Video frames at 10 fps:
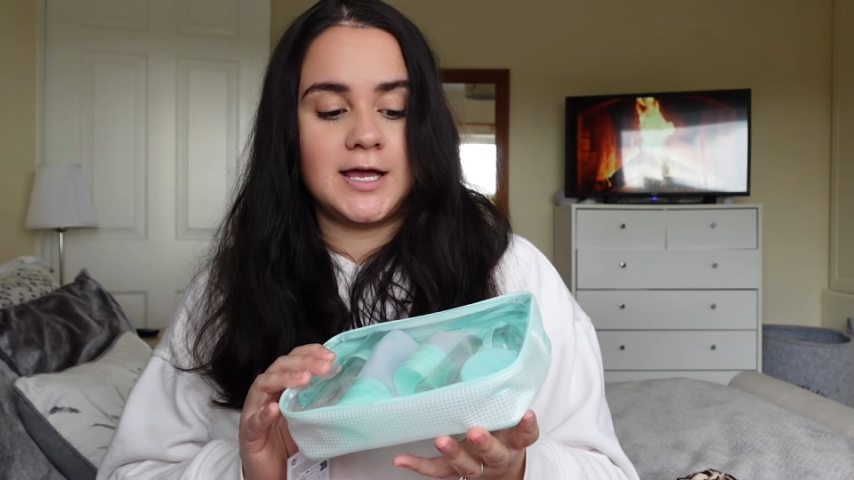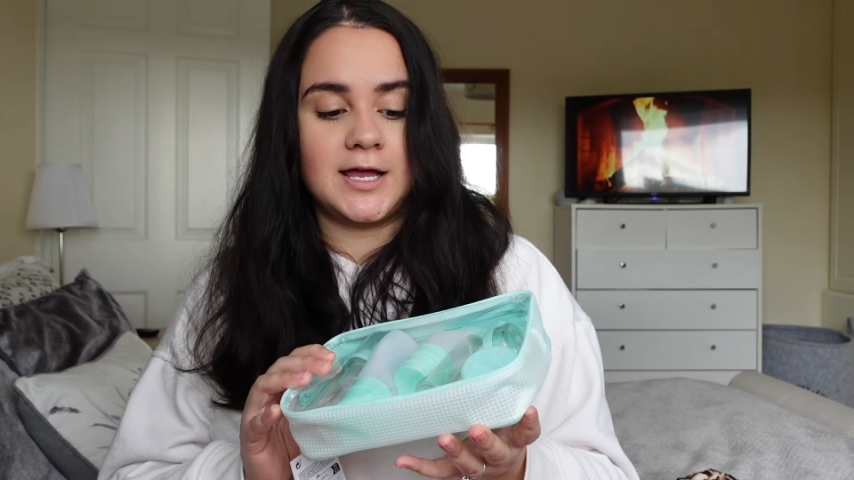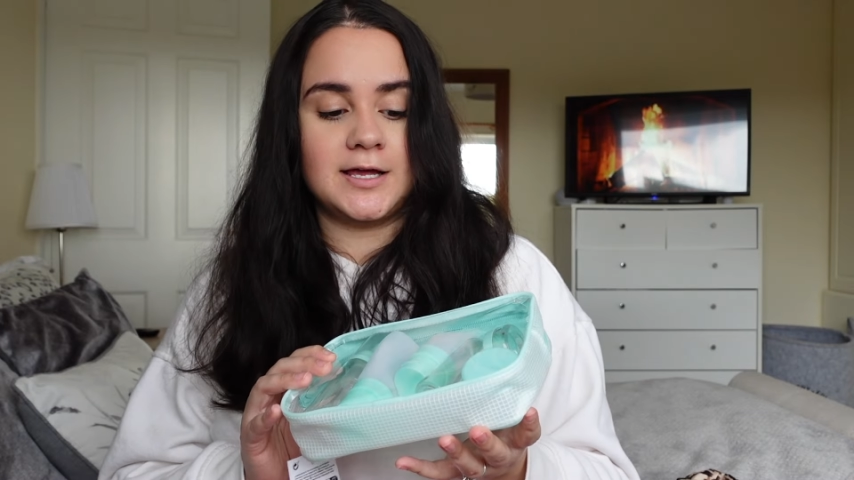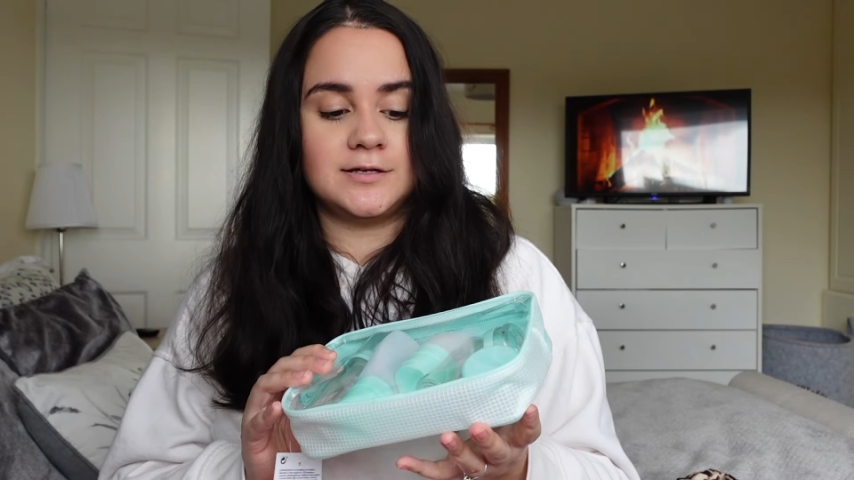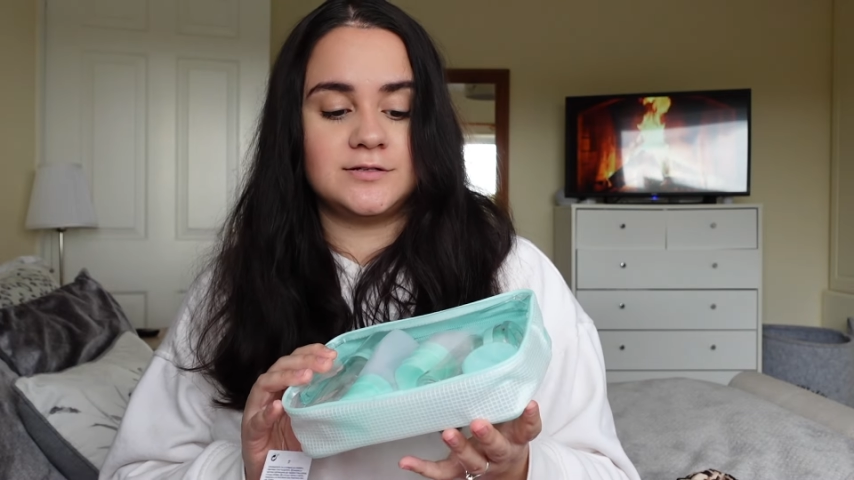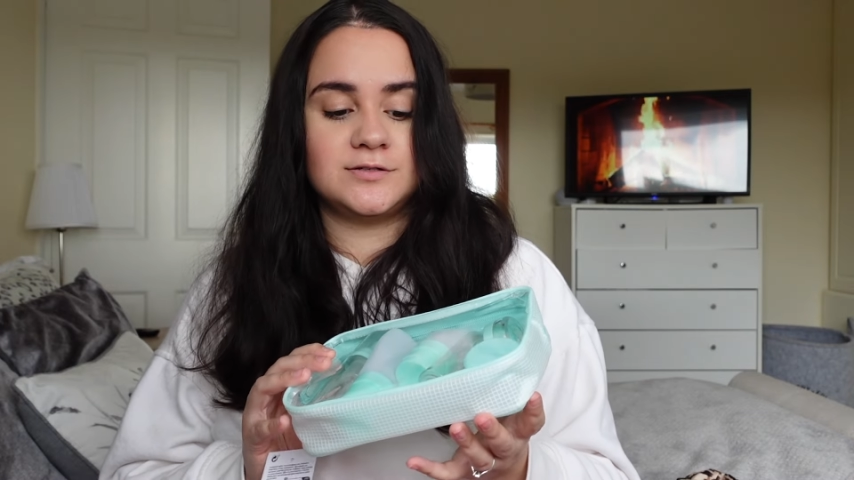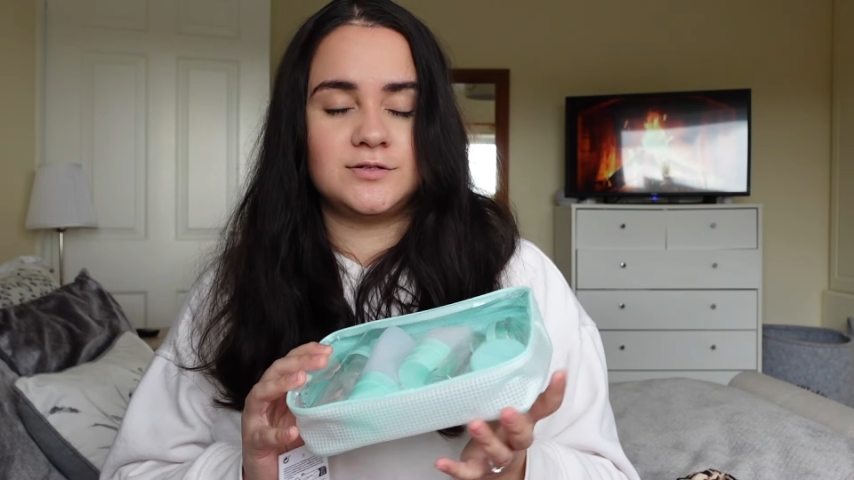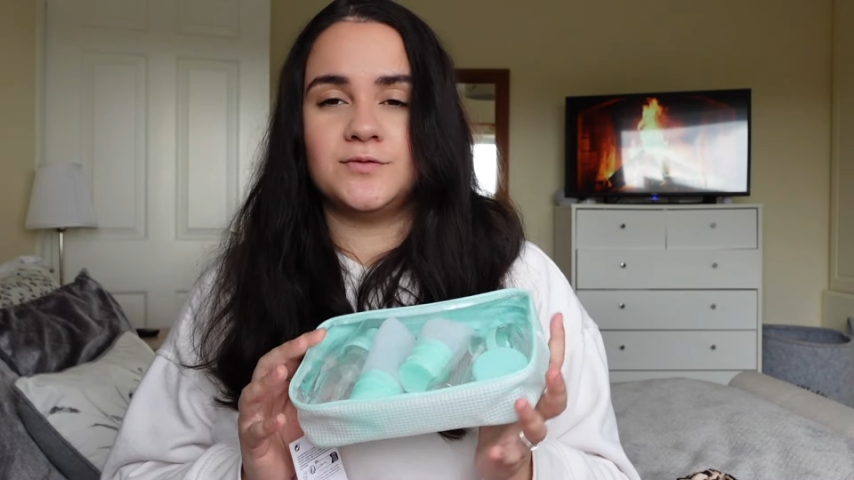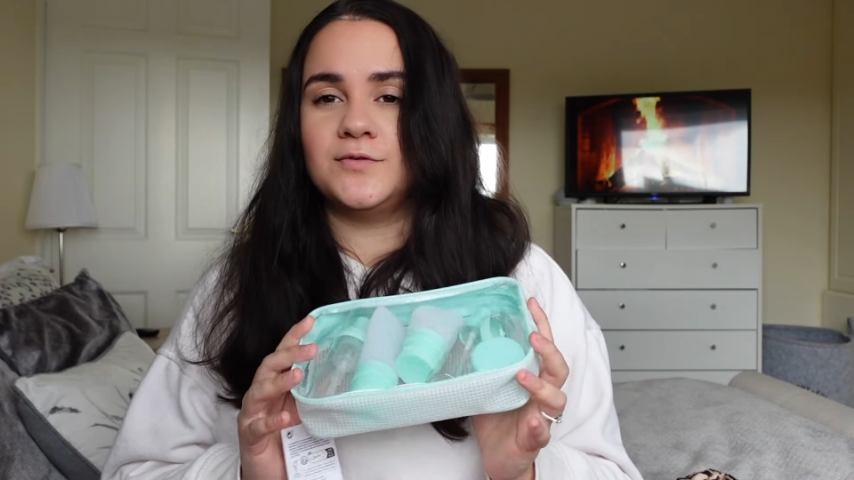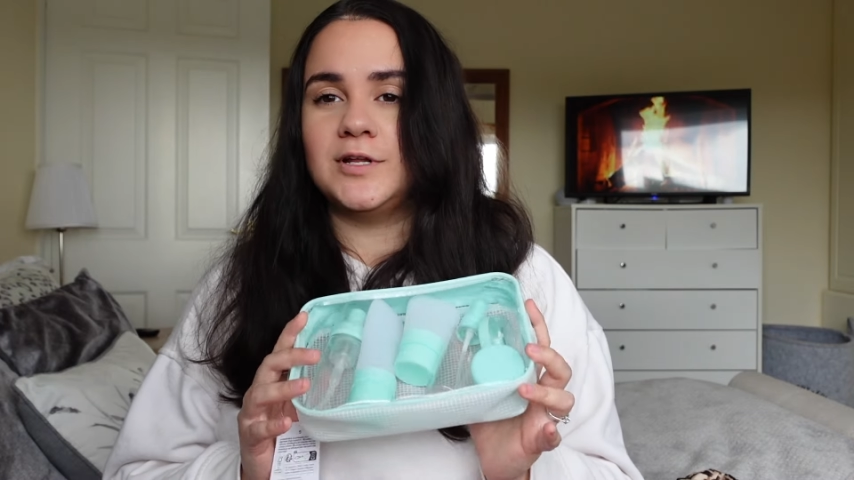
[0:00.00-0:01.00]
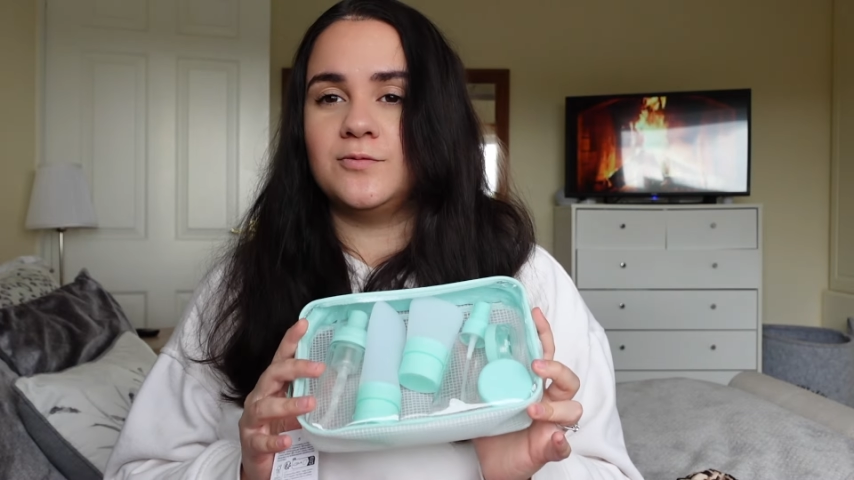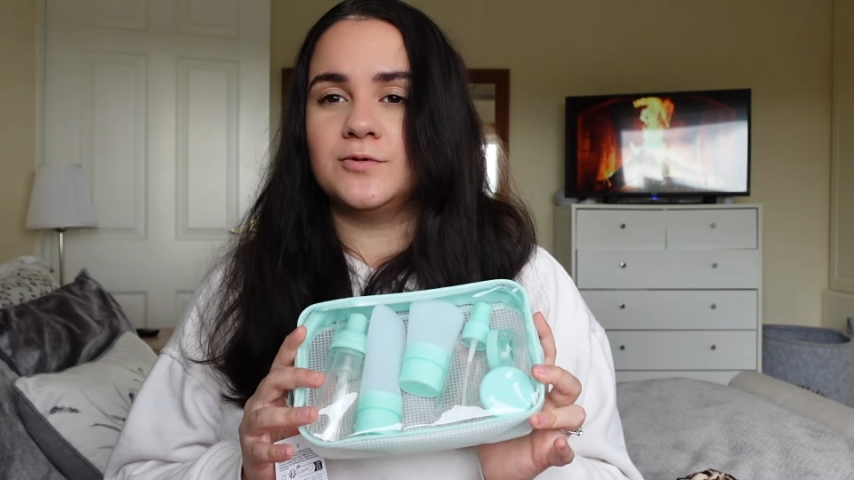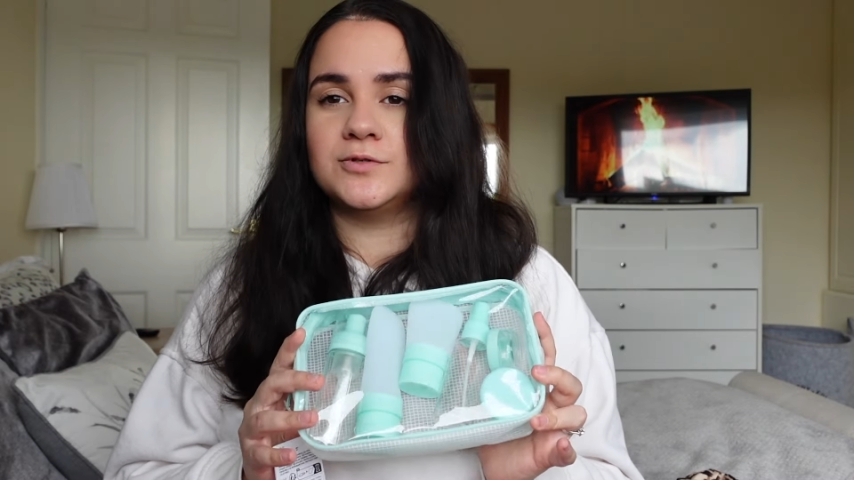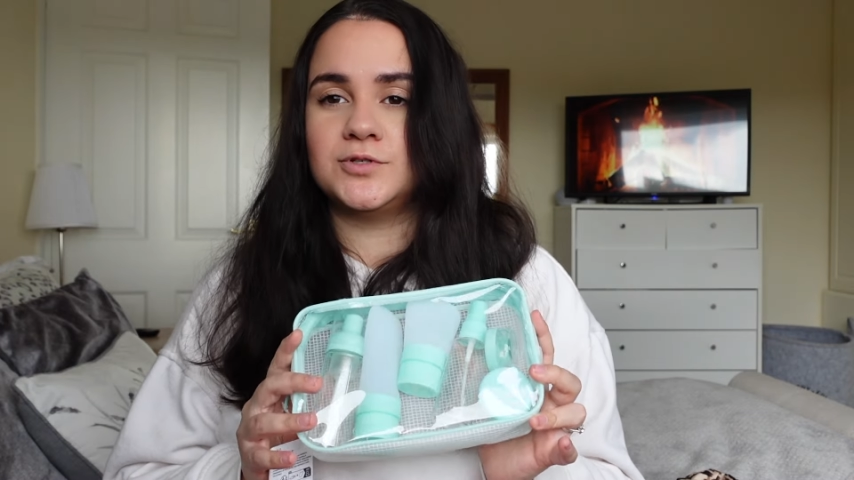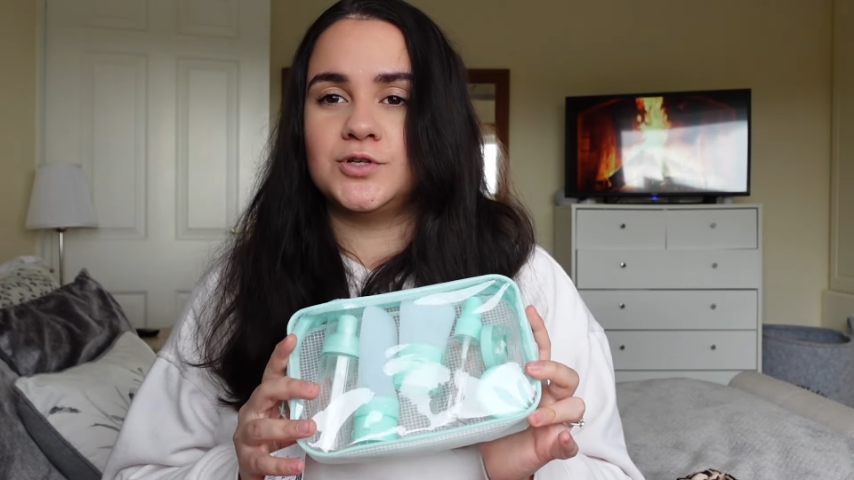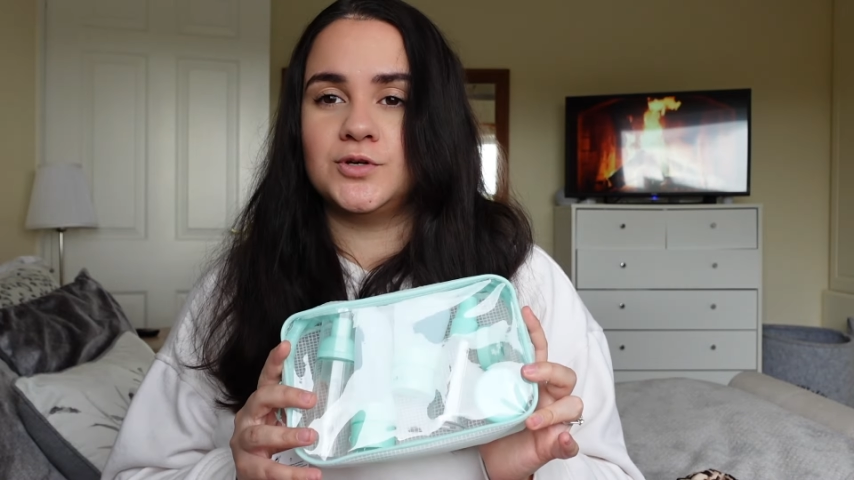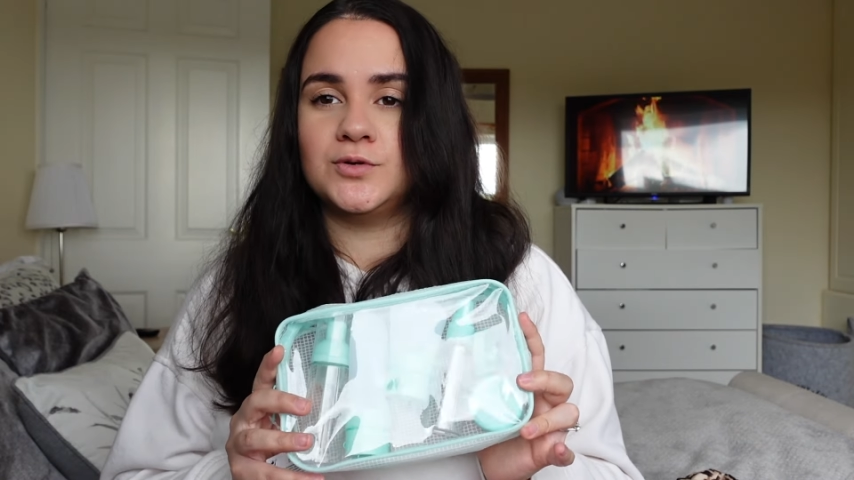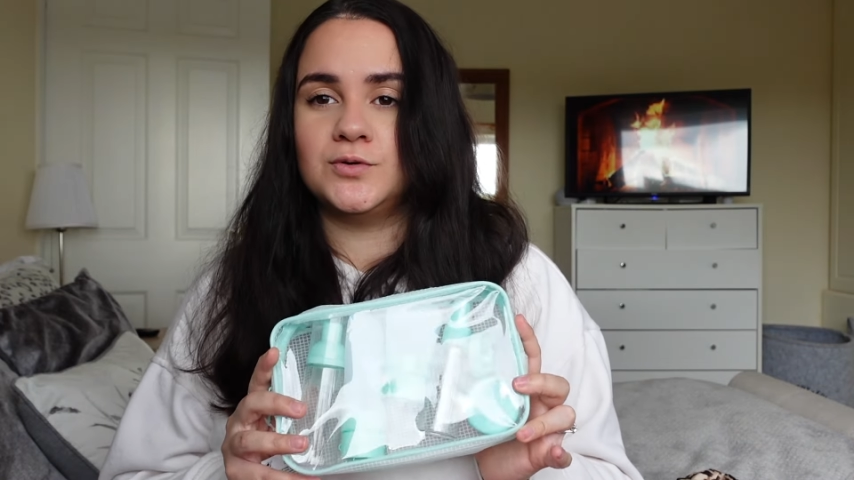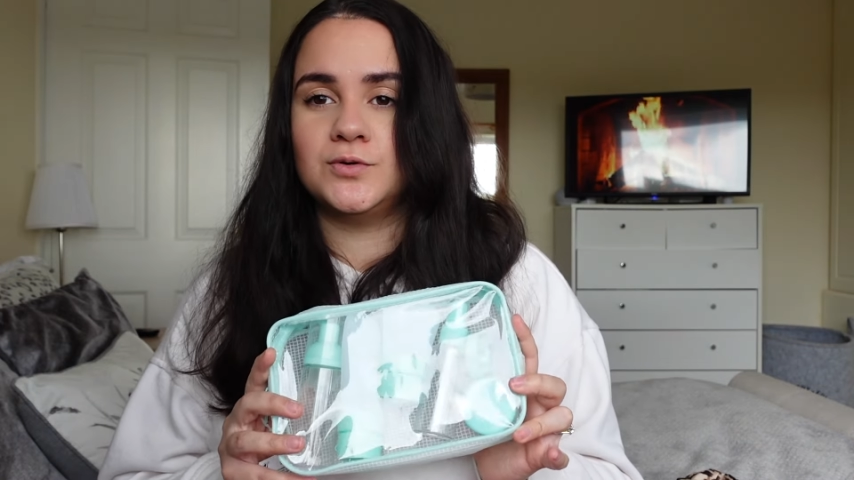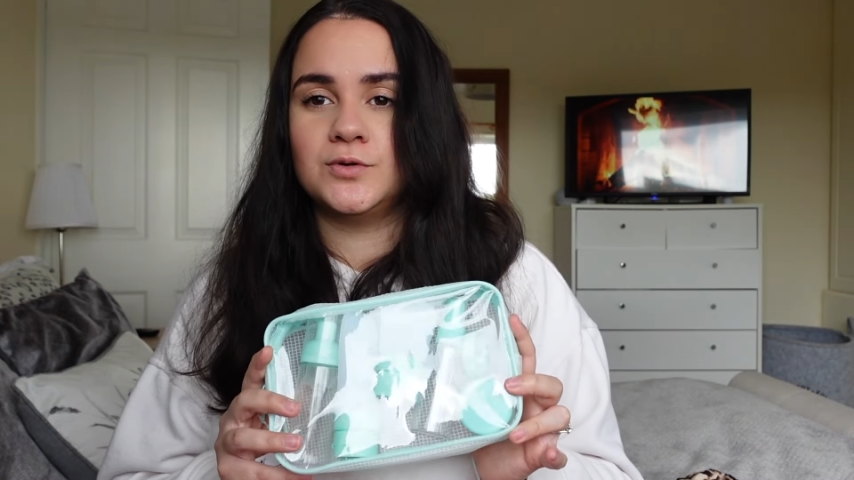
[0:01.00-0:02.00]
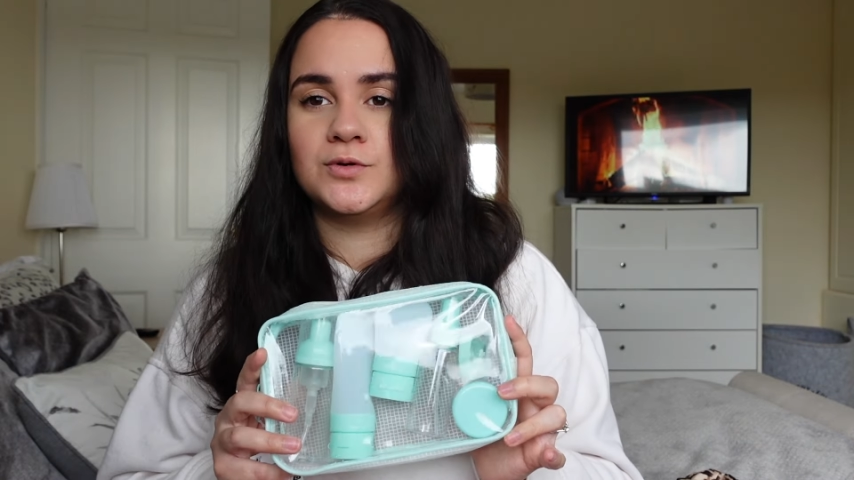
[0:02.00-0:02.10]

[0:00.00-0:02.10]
and don't really want to